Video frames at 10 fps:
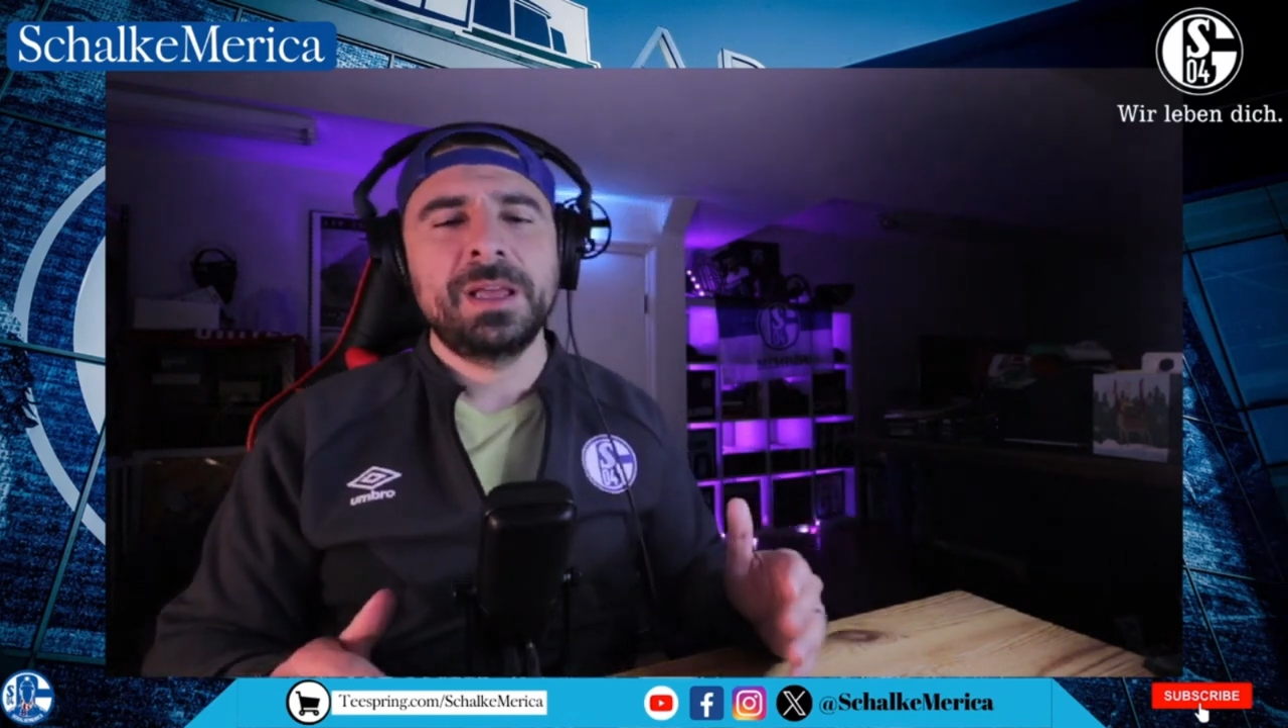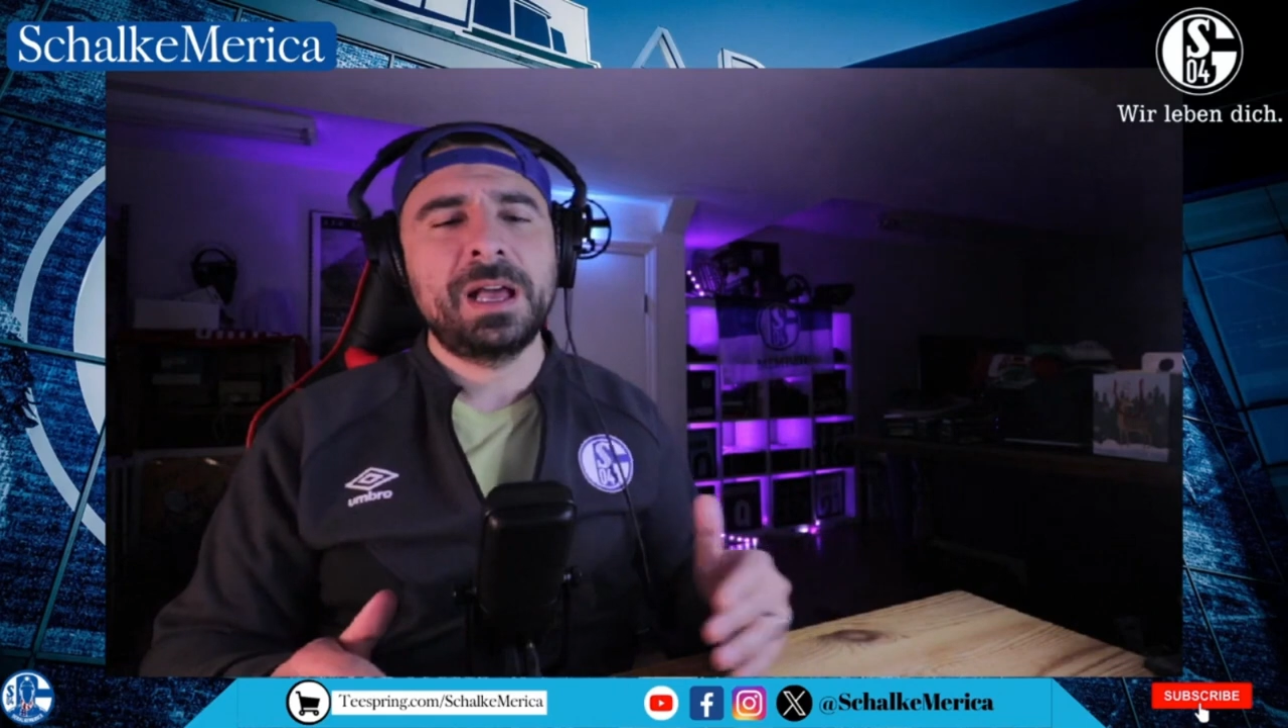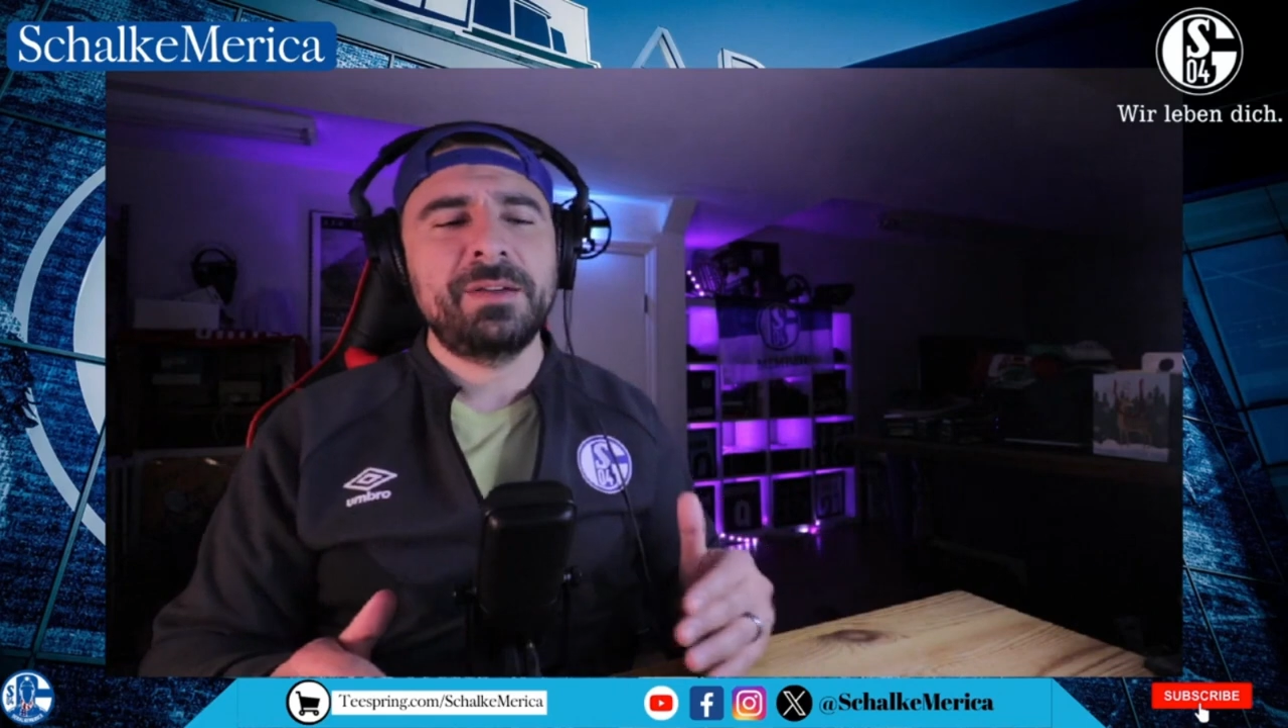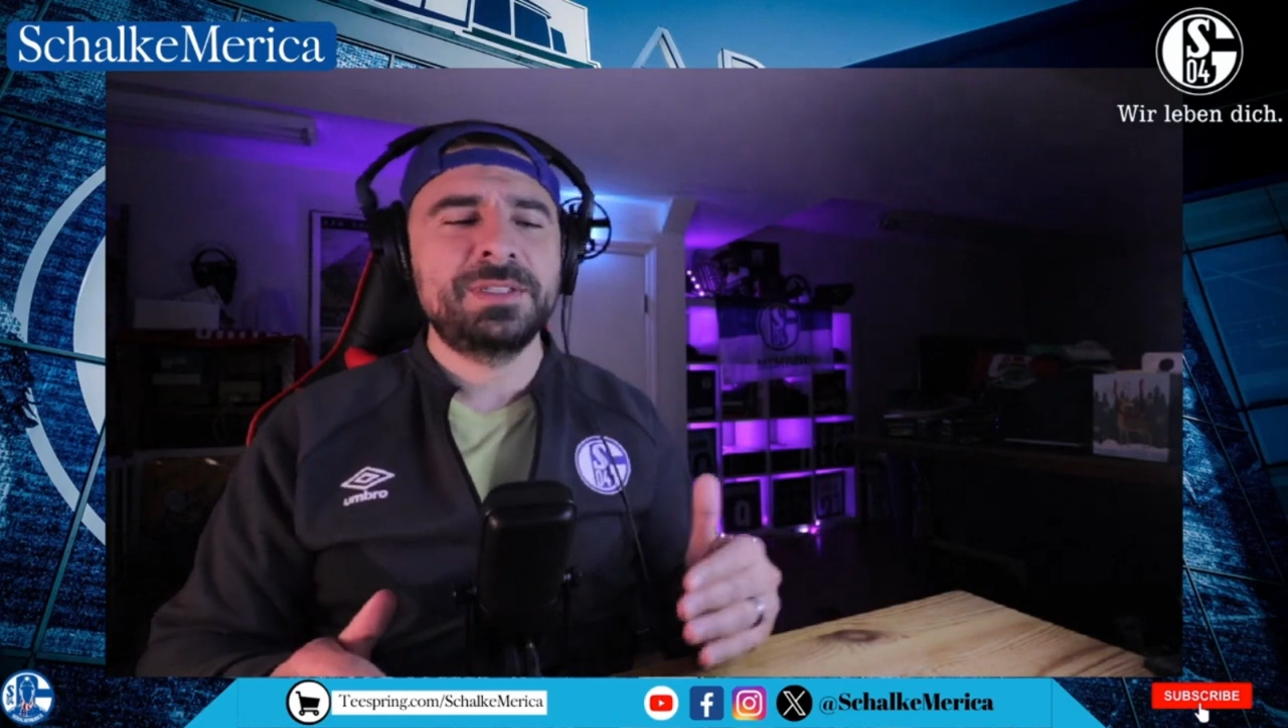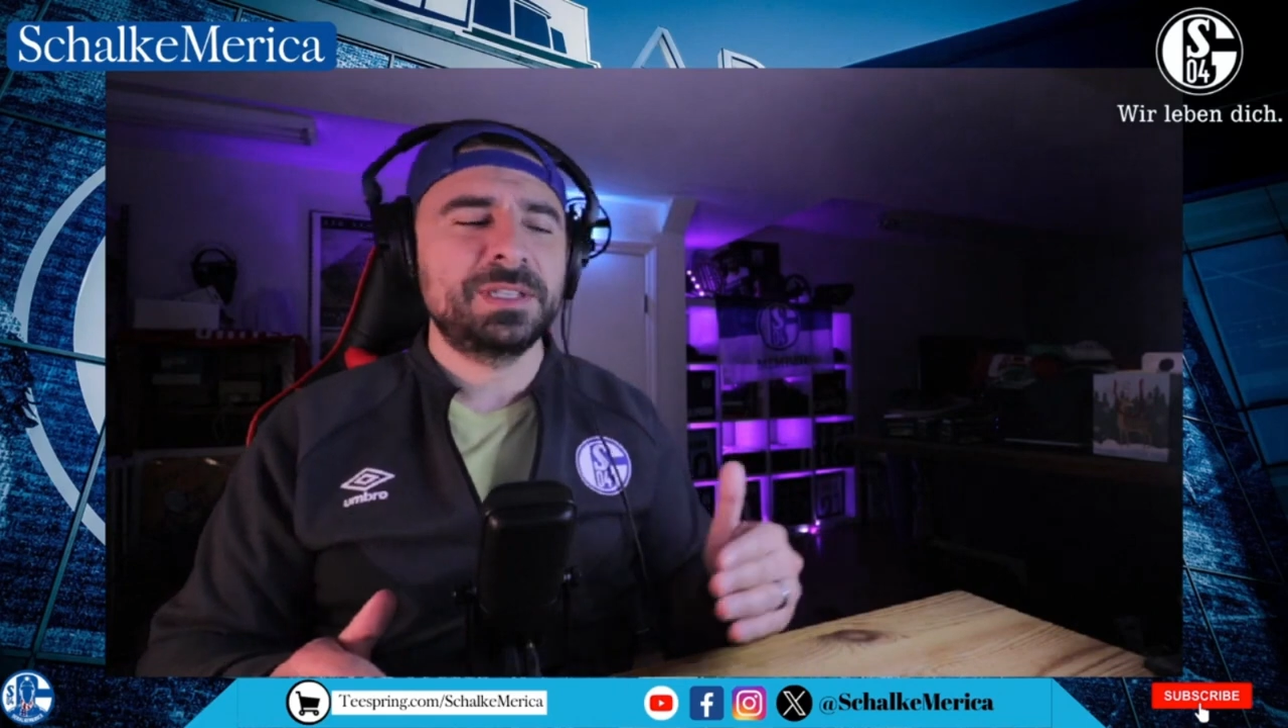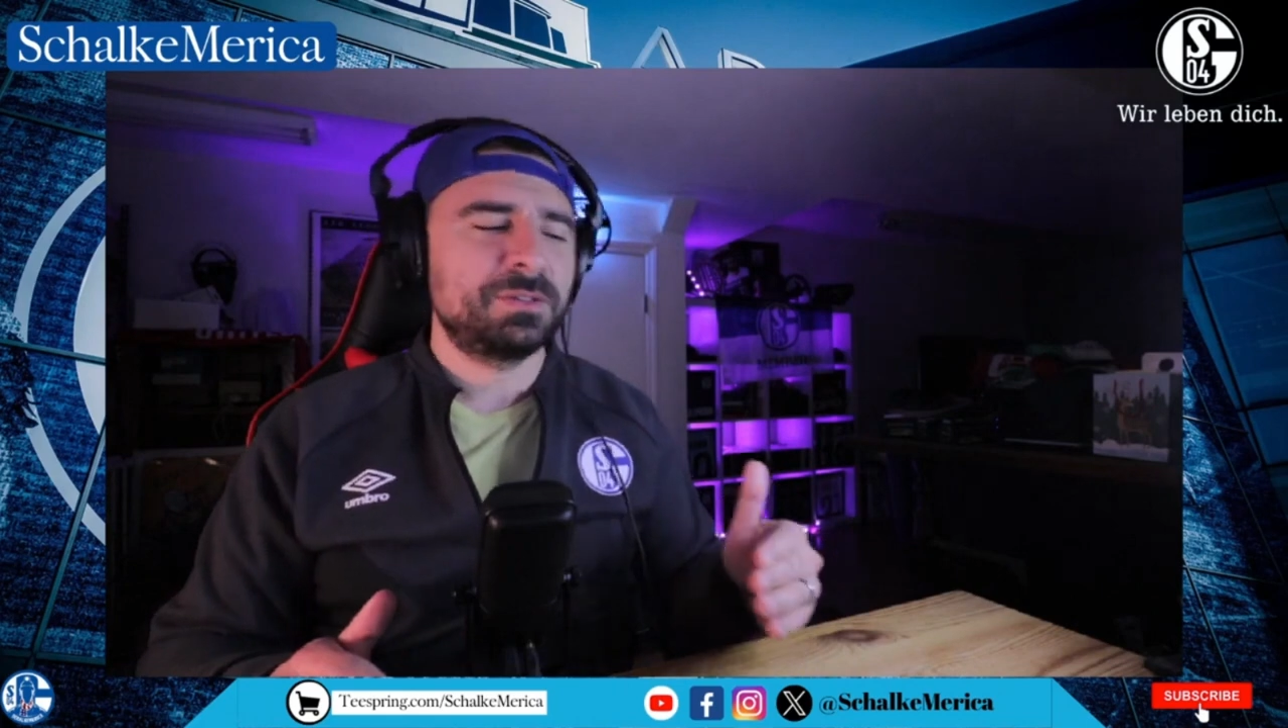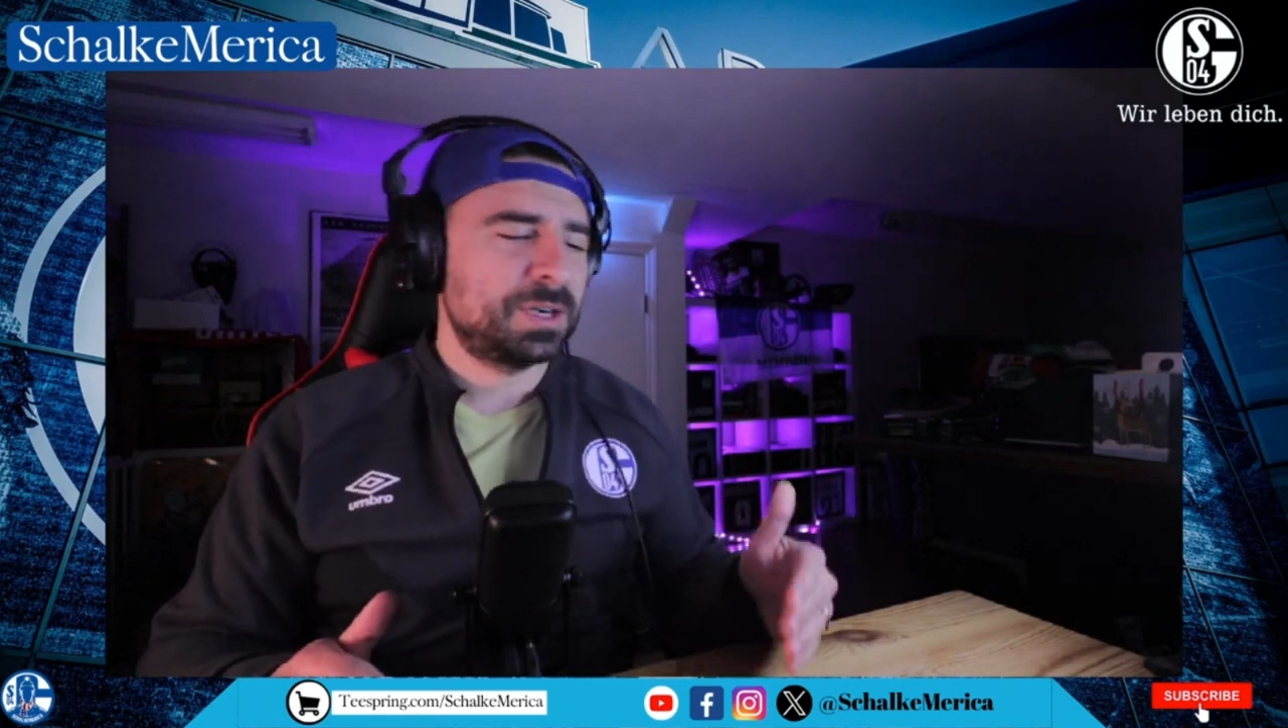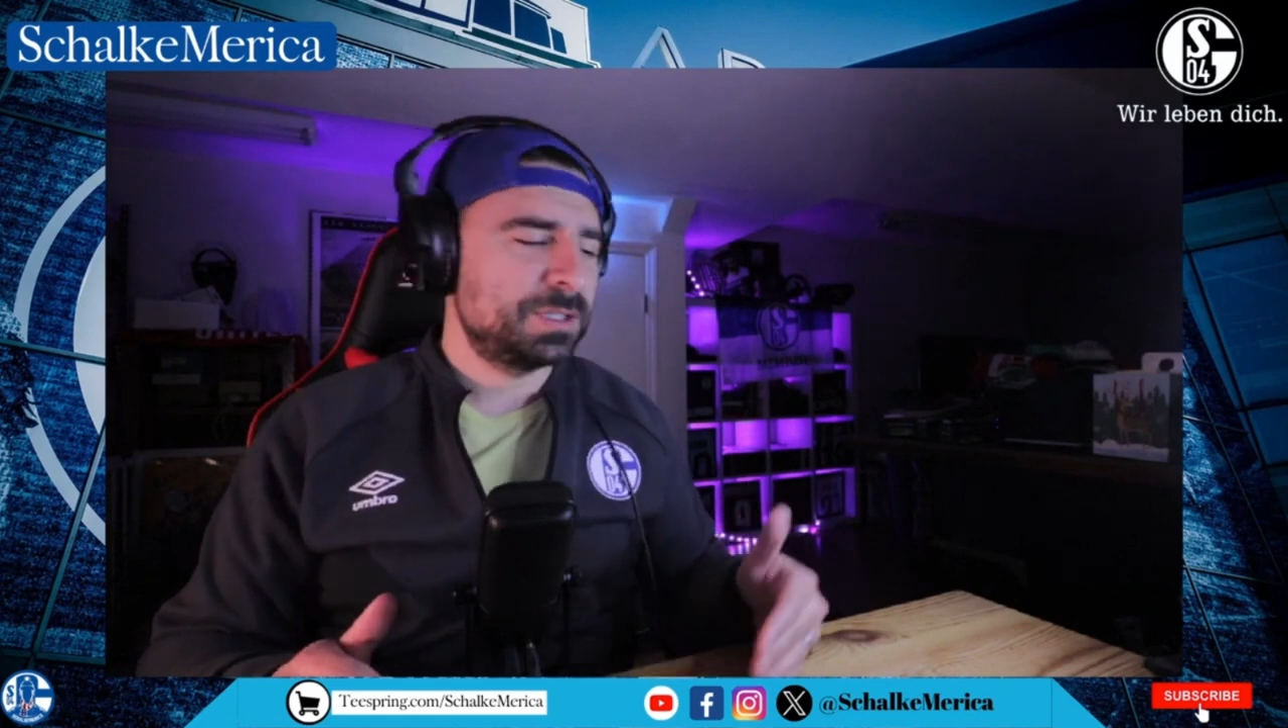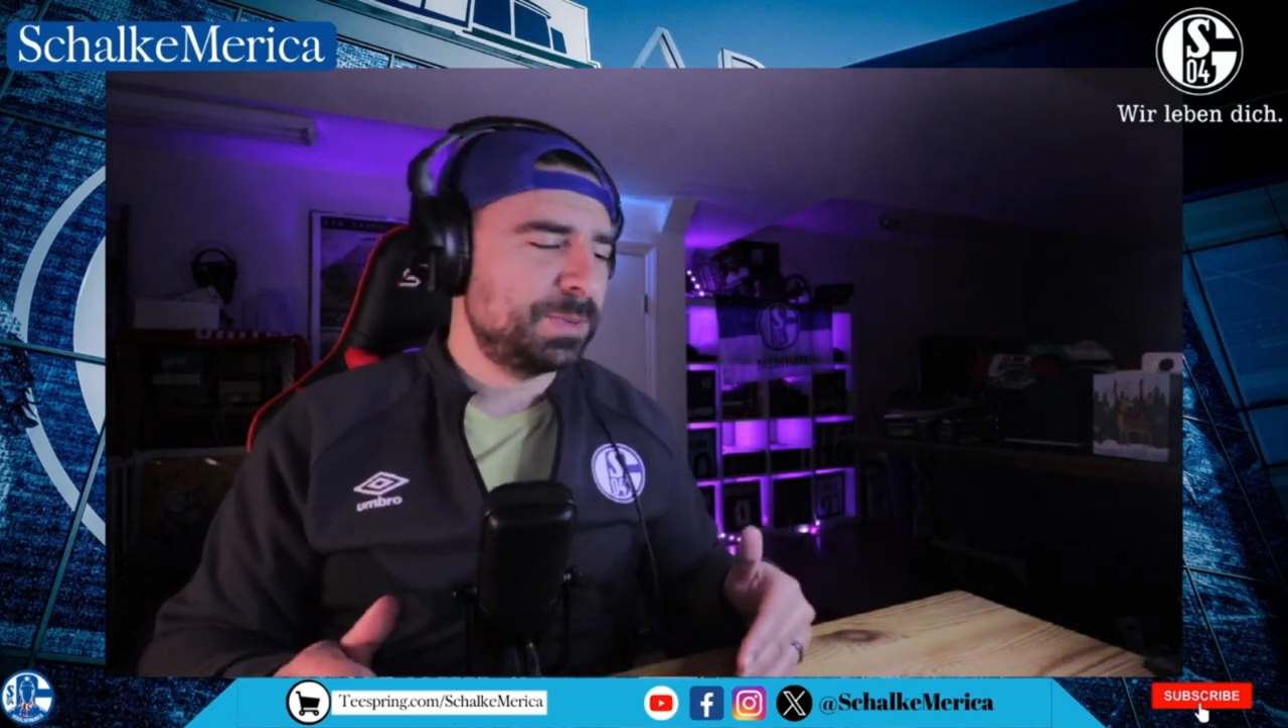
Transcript: Obviously, Gerrard's